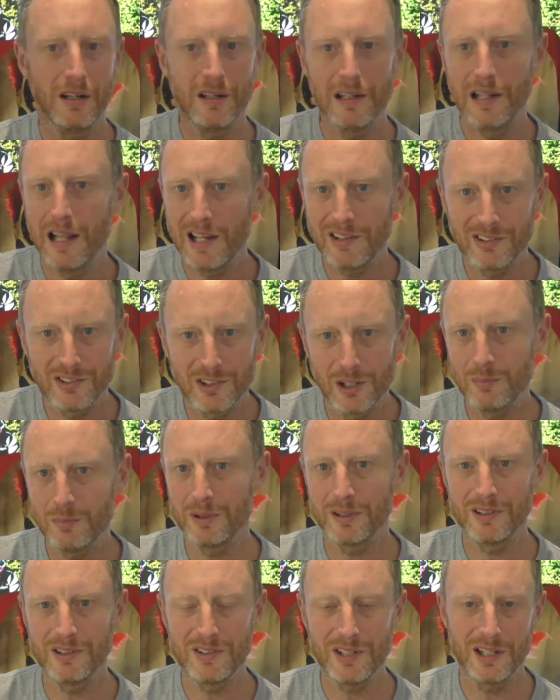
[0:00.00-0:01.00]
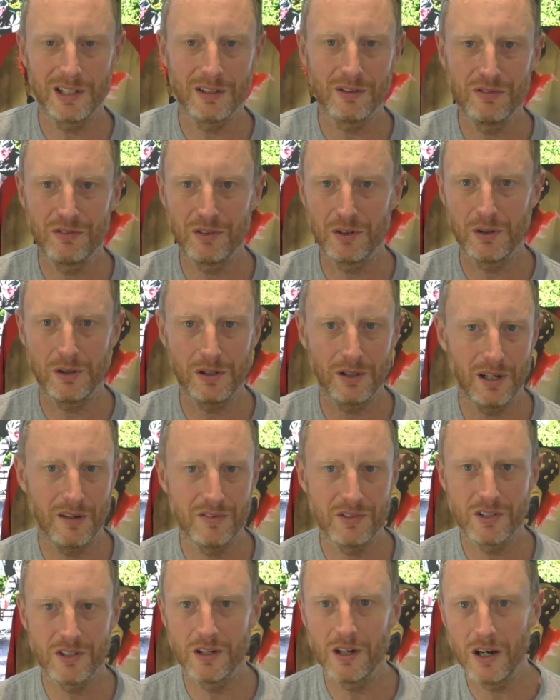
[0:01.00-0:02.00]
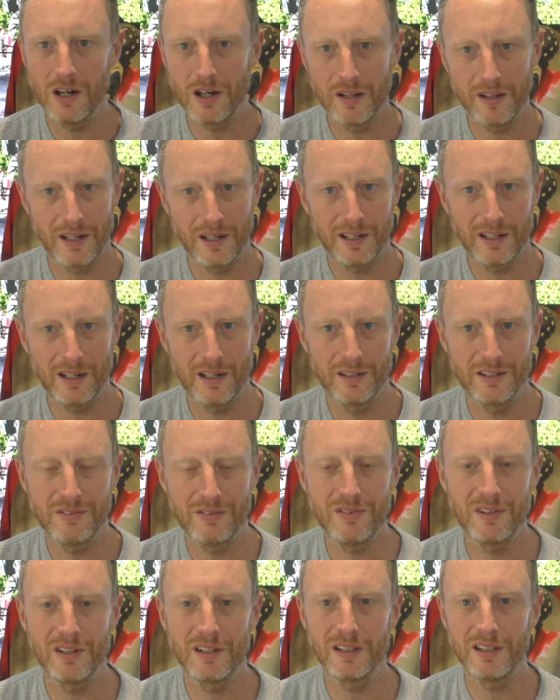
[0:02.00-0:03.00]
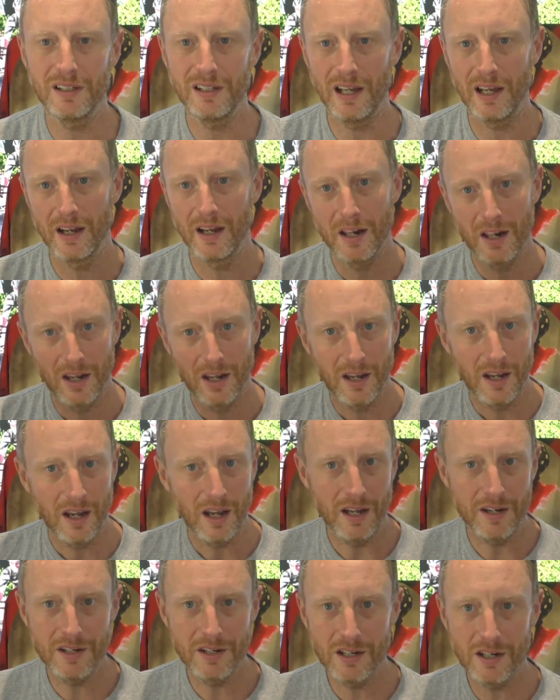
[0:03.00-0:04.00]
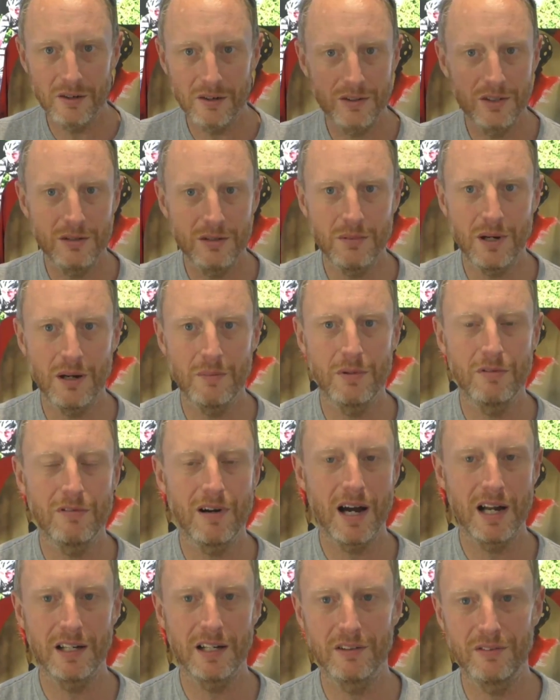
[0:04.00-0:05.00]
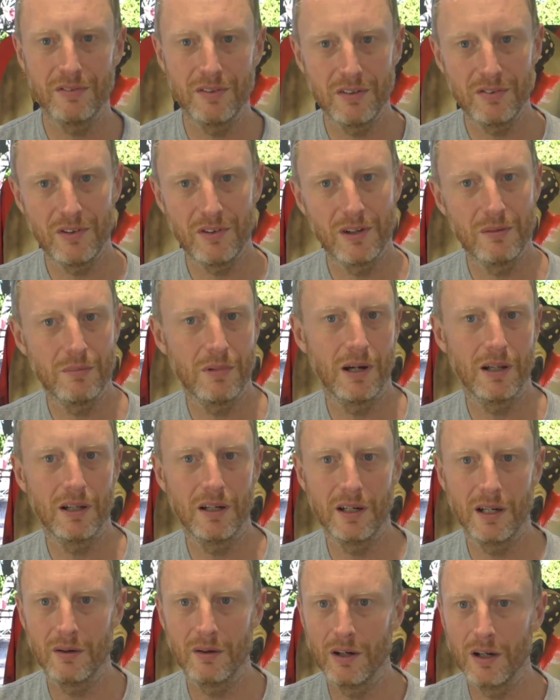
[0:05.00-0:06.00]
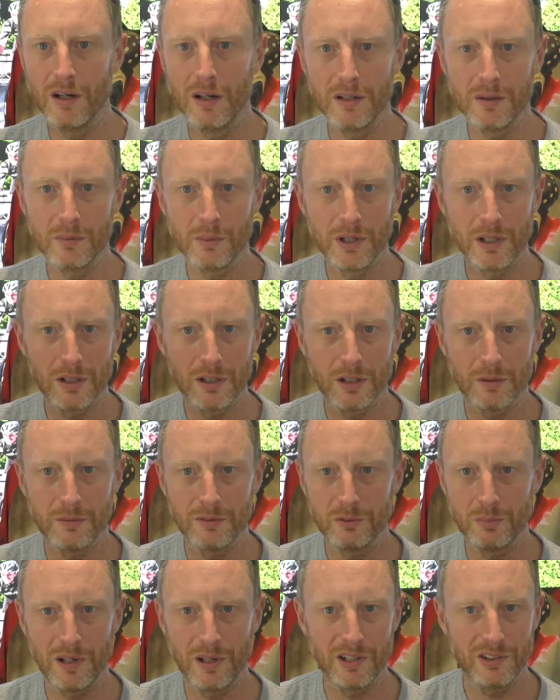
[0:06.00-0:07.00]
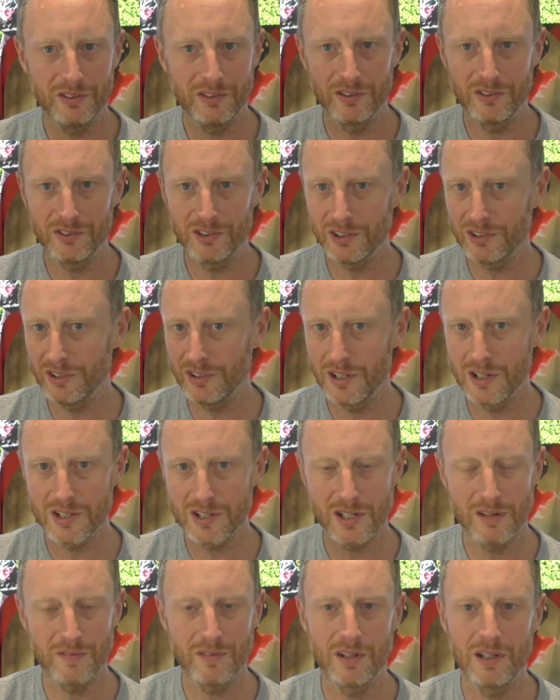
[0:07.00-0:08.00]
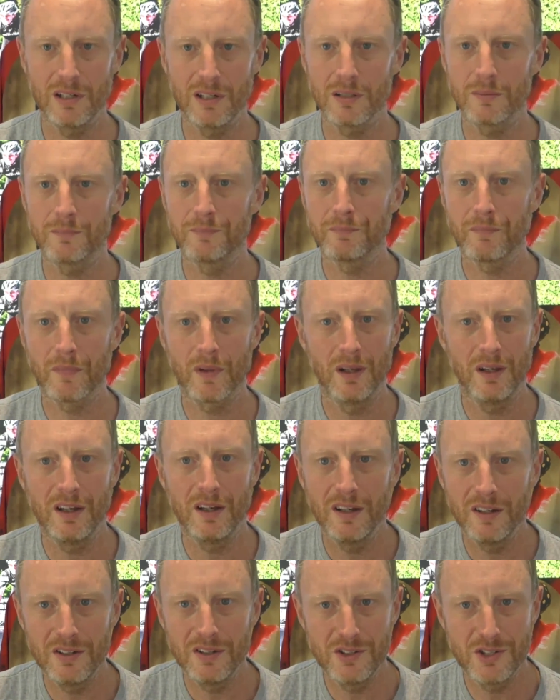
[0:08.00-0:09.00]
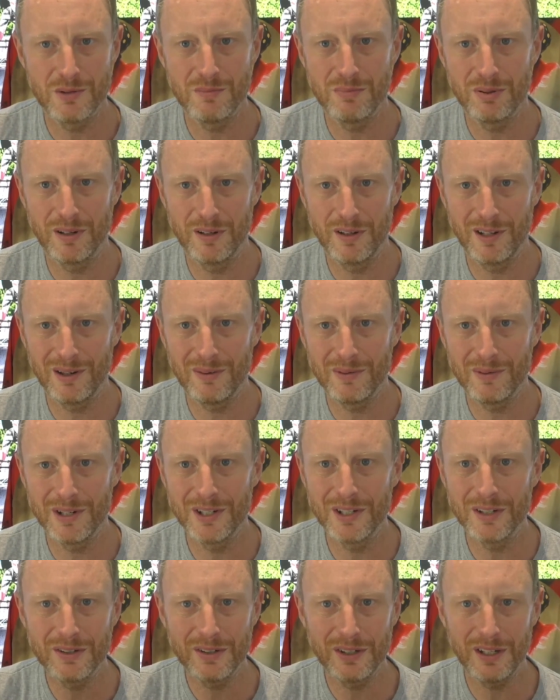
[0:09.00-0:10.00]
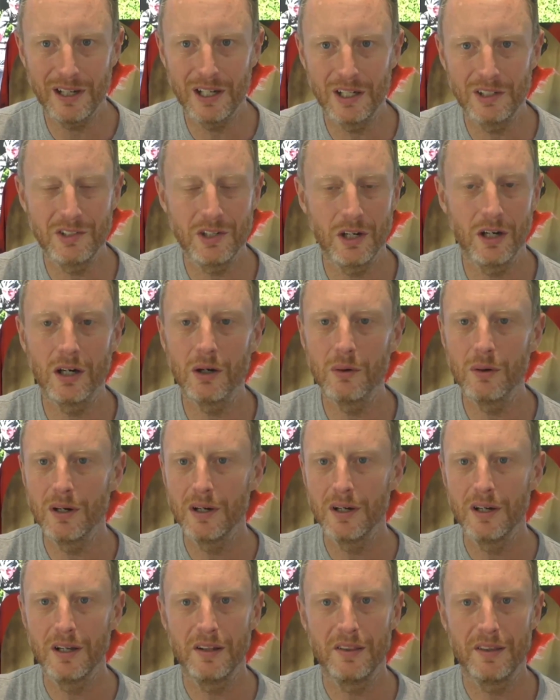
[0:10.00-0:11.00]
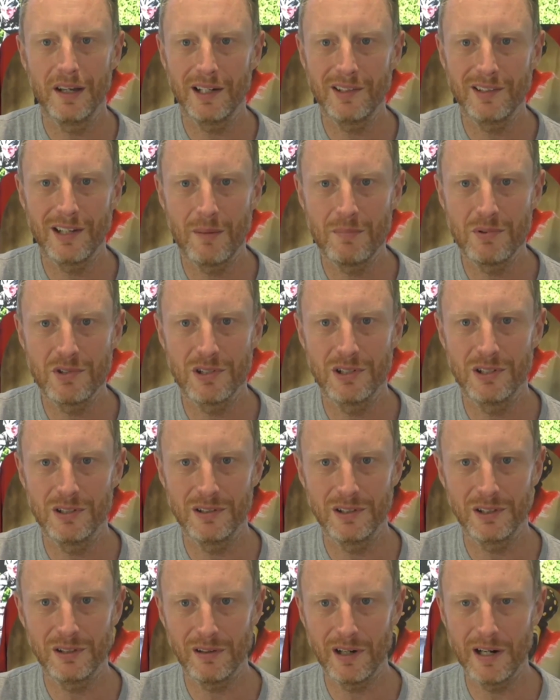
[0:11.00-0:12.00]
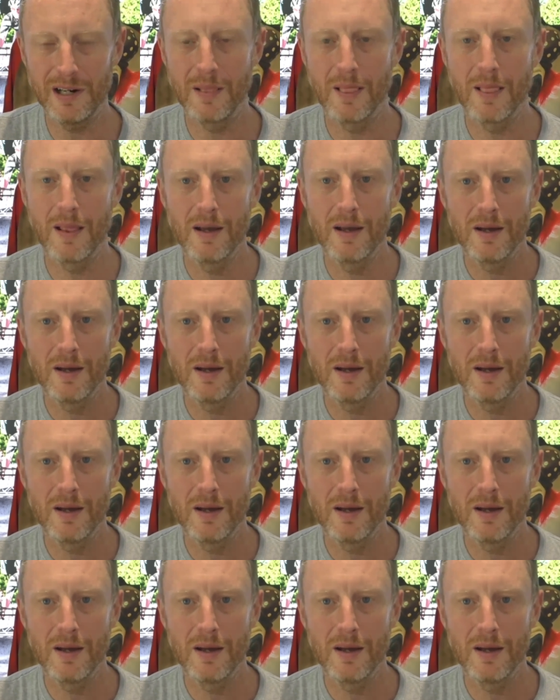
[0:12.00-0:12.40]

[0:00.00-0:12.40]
Less stopping and taking photographs, all of that kind of thing, yeah. And you know, you might be riding at 15 mile an hour and a wheel comes past at 16, 17, jump on that wheel, get a tow, that's absolutely great.